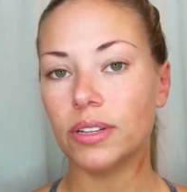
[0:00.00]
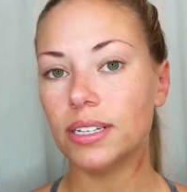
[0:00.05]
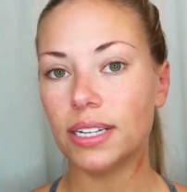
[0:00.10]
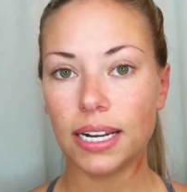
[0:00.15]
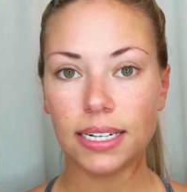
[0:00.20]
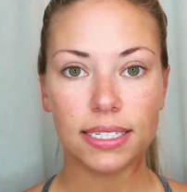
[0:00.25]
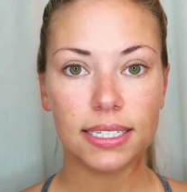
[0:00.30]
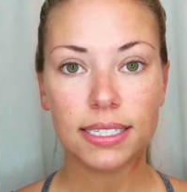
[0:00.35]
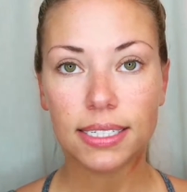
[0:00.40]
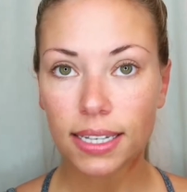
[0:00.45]
the
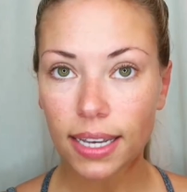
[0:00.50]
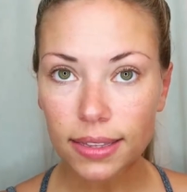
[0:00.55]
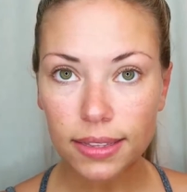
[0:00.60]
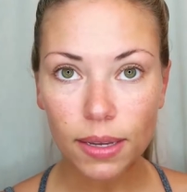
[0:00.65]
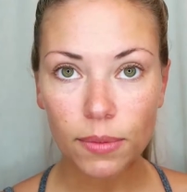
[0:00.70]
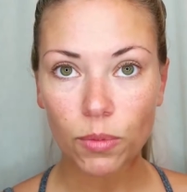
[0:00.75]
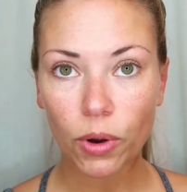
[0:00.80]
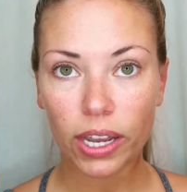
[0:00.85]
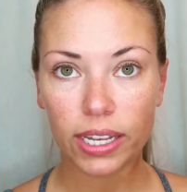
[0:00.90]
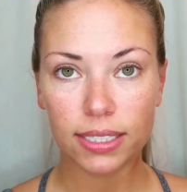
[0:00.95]
dentist to get
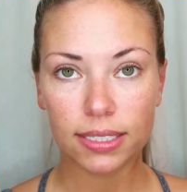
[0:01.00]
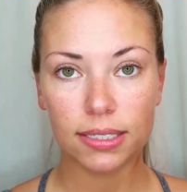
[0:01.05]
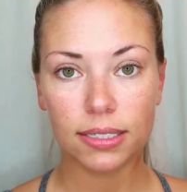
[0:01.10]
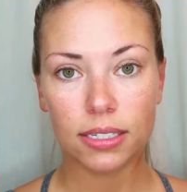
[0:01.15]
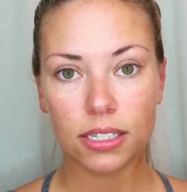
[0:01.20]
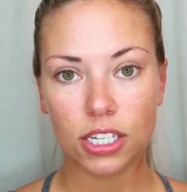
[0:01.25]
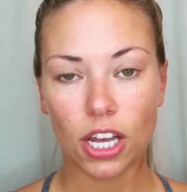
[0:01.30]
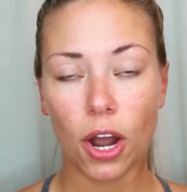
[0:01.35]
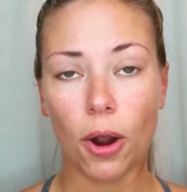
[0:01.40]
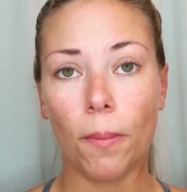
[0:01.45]
them
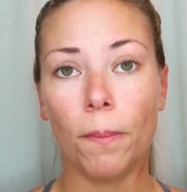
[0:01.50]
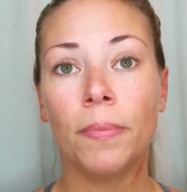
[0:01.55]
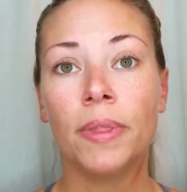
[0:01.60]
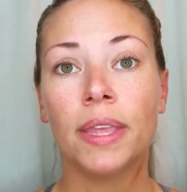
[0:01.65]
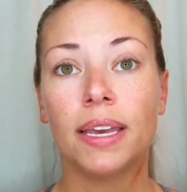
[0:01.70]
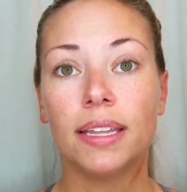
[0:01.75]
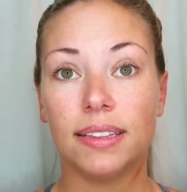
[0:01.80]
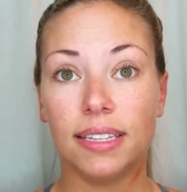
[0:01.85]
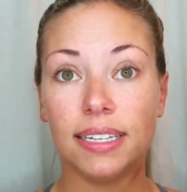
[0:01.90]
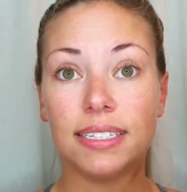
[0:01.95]
whitened. So
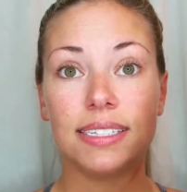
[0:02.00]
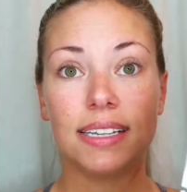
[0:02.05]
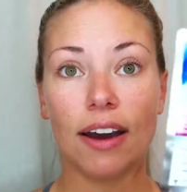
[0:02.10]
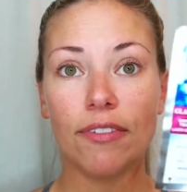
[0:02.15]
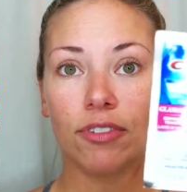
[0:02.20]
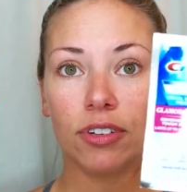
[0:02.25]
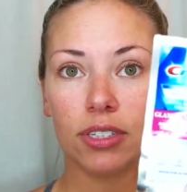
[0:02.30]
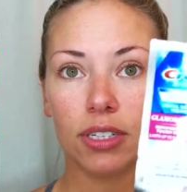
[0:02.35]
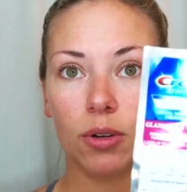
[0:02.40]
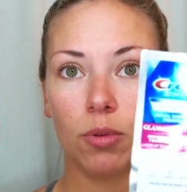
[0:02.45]
these
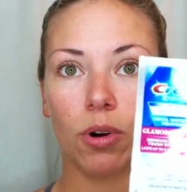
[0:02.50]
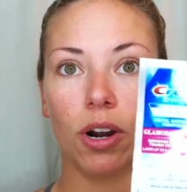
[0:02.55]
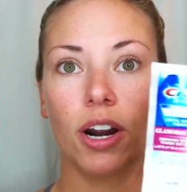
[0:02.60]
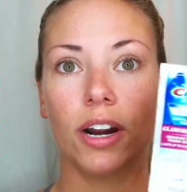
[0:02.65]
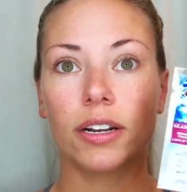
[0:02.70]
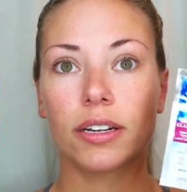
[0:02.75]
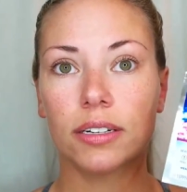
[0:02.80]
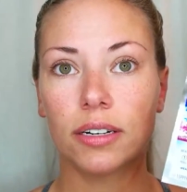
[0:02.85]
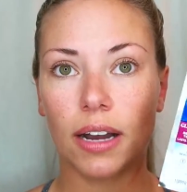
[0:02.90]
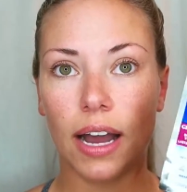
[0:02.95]
definitely
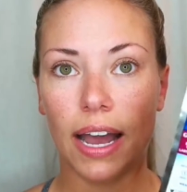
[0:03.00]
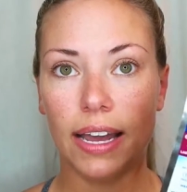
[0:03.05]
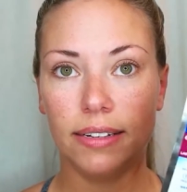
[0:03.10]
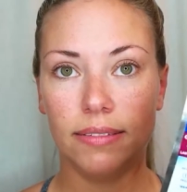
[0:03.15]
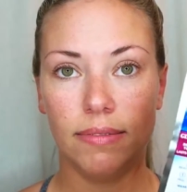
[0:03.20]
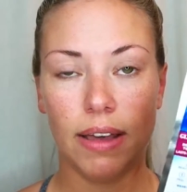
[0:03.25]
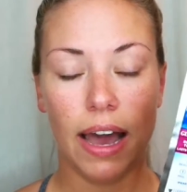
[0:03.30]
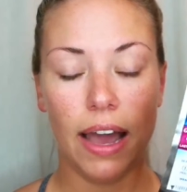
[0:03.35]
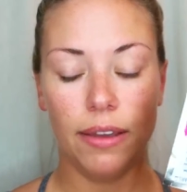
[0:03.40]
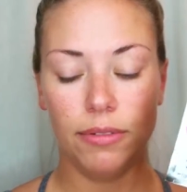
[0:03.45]
work.
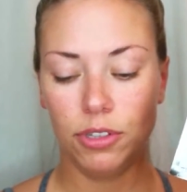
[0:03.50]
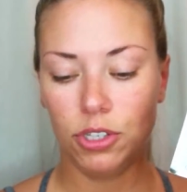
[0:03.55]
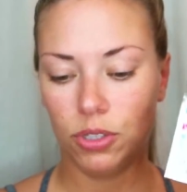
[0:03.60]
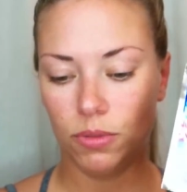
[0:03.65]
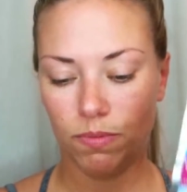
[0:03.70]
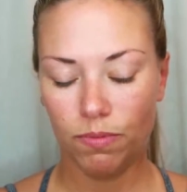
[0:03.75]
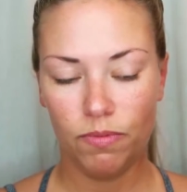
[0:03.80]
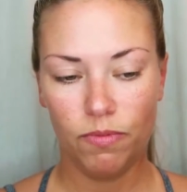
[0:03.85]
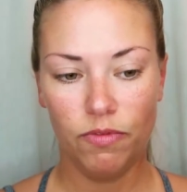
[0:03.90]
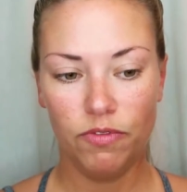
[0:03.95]
I
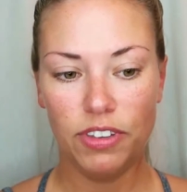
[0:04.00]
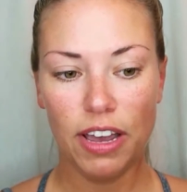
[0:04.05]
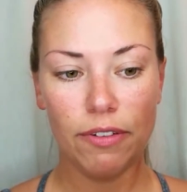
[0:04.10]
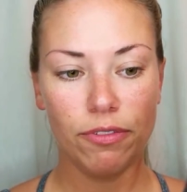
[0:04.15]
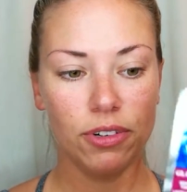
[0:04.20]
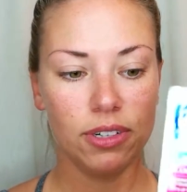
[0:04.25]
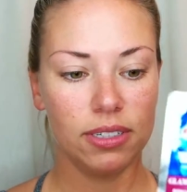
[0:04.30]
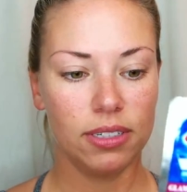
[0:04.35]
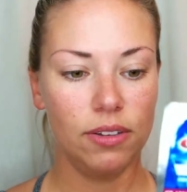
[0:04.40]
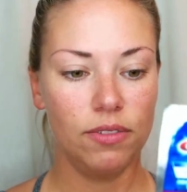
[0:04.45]

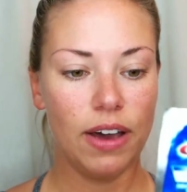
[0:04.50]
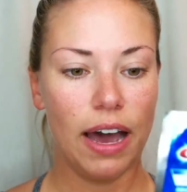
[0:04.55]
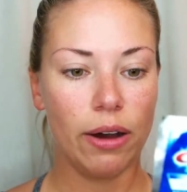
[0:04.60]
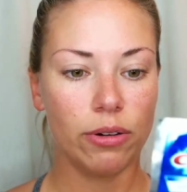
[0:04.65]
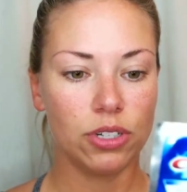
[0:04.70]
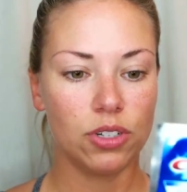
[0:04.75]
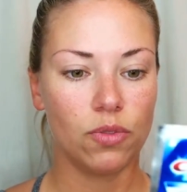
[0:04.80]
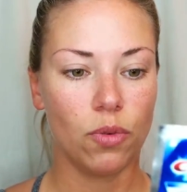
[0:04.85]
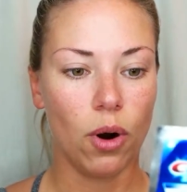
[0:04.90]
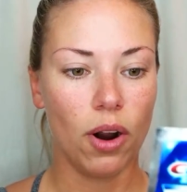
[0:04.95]
definitely
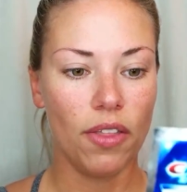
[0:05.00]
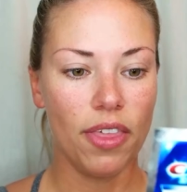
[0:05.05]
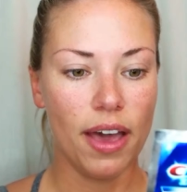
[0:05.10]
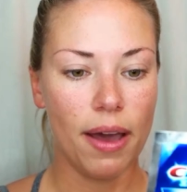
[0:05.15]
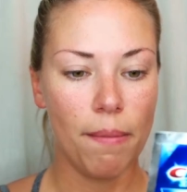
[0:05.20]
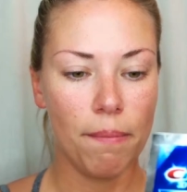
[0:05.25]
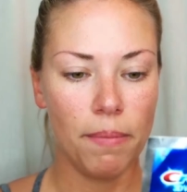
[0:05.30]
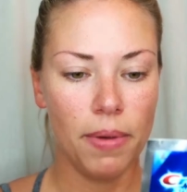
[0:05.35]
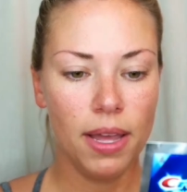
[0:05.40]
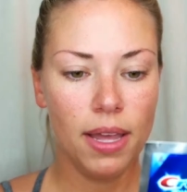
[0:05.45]
vouch for
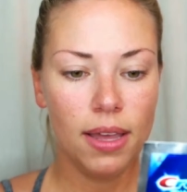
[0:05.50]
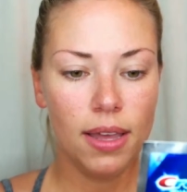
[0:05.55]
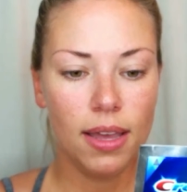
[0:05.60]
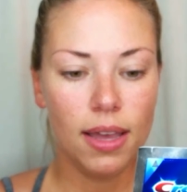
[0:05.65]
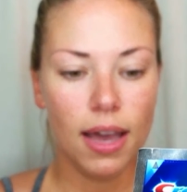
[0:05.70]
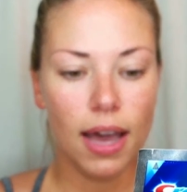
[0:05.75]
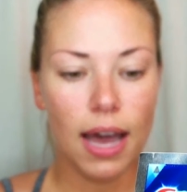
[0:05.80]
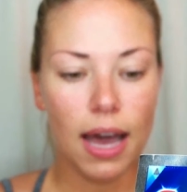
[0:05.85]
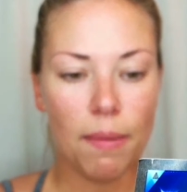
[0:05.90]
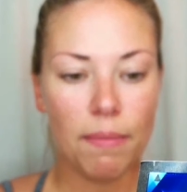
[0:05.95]
them,
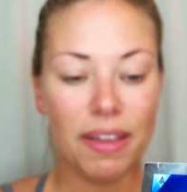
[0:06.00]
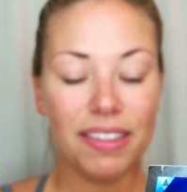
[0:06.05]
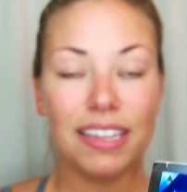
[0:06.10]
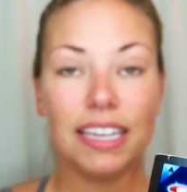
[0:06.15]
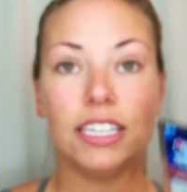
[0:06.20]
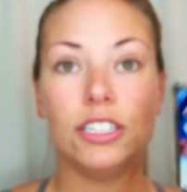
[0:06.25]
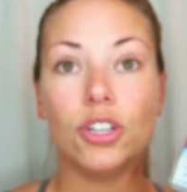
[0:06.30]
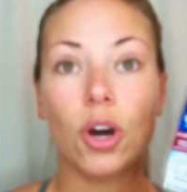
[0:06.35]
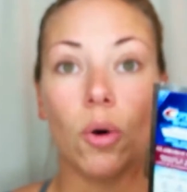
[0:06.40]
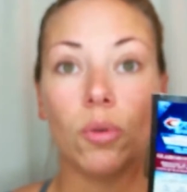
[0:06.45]
and
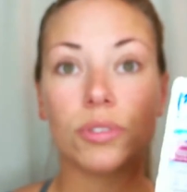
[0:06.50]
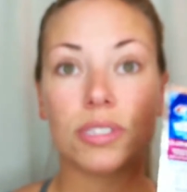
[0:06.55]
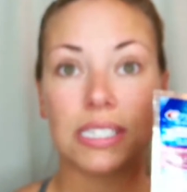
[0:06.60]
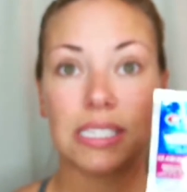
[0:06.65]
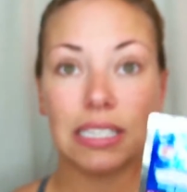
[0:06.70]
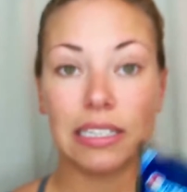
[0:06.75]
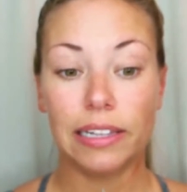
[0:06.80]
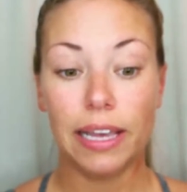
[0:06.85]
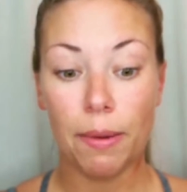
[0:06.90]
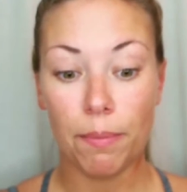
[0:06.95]
they don't
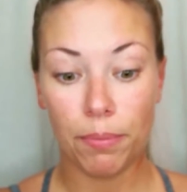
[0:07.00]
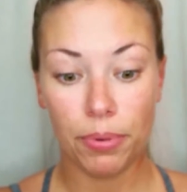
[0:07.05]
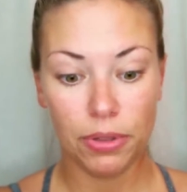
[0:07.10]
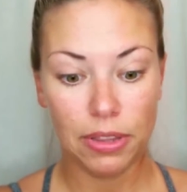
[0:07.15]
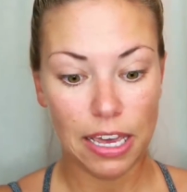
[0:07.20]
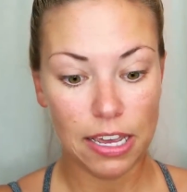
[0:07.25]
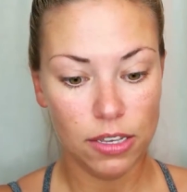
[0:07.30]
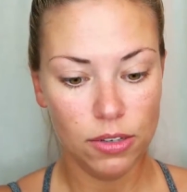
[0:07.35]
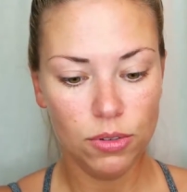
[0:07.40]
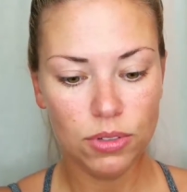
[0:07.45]
slip.
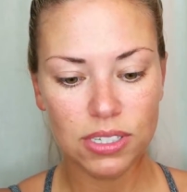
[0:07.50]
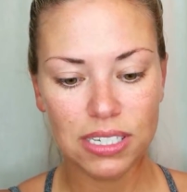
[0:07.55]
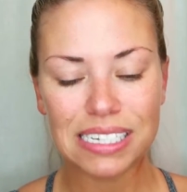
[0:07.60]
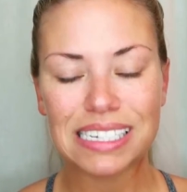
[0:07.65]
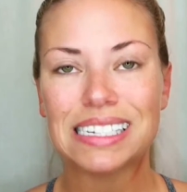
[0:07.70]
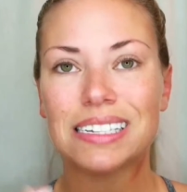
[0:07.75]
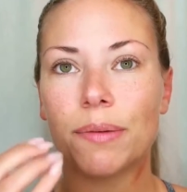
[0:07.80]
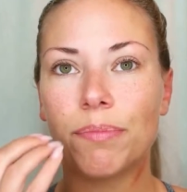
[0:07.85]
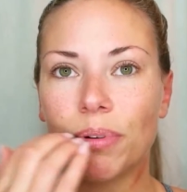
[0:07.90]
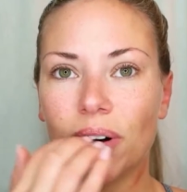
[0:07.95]
They used to
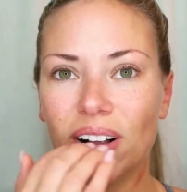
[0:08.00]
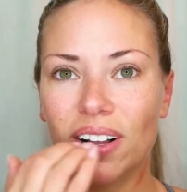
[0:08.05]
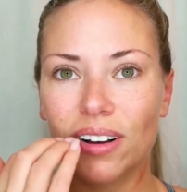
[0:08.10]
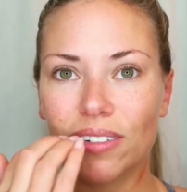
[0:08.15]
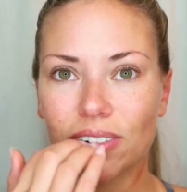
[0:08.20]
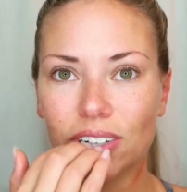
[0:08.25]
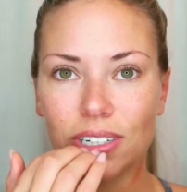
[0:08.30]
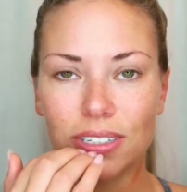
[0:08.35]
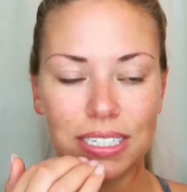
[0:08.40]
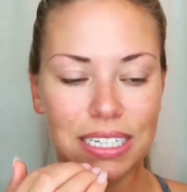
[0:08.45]
slip all
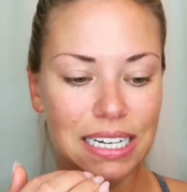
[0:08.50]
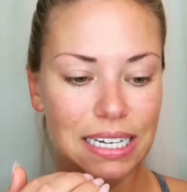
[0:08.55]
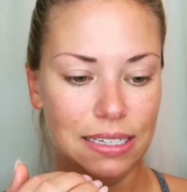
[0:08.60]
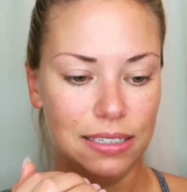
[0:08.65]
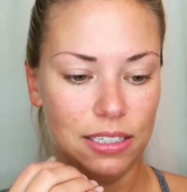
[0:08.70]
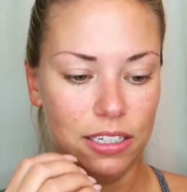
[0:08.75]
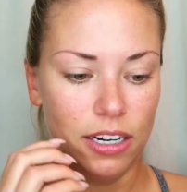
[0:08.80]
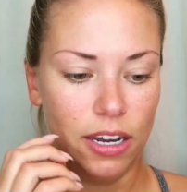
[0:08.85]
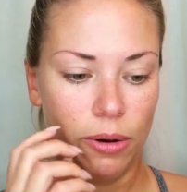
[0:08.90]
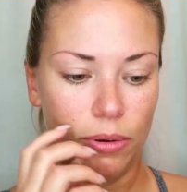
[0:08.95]
over your
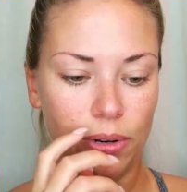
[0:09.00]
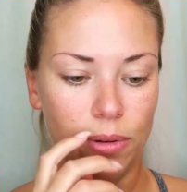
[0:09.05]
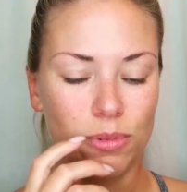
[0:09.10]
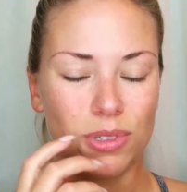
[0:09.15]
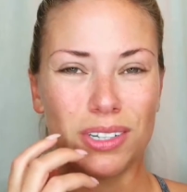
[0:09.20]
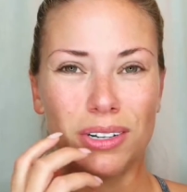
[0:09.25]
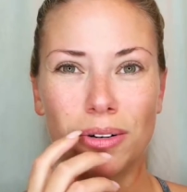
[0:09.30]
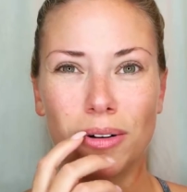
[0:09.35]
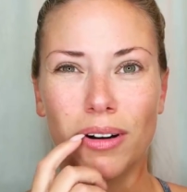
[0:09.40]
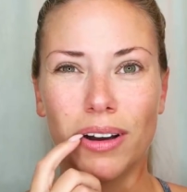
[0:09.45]
teeth, and it
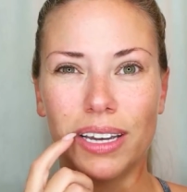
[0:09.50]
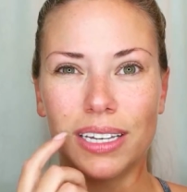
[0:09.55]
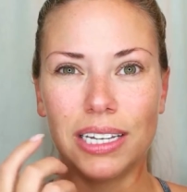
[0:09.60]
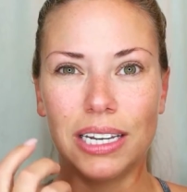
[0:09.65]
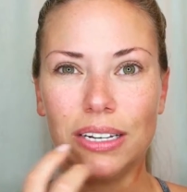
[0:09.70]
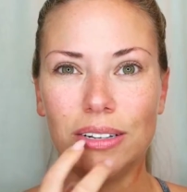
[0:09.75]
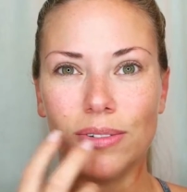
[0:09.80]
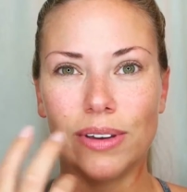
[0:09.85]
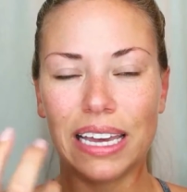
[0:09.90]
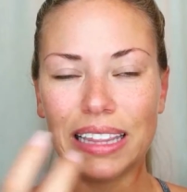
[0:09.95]
was annoying,
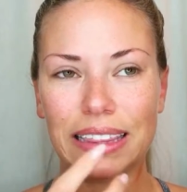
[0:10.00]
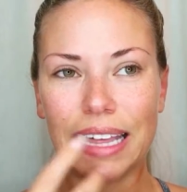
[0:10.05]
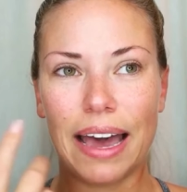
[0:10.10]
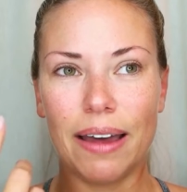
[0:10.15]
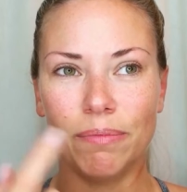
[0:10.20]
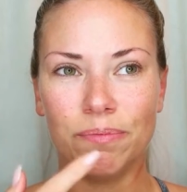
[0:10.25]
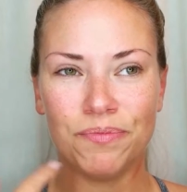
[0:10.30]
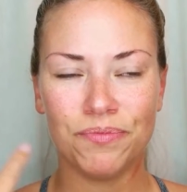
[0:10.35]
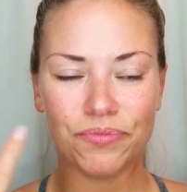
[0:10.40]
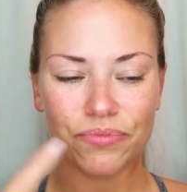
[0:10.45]
and you get
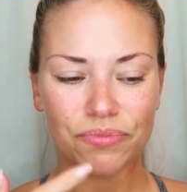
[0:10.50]
that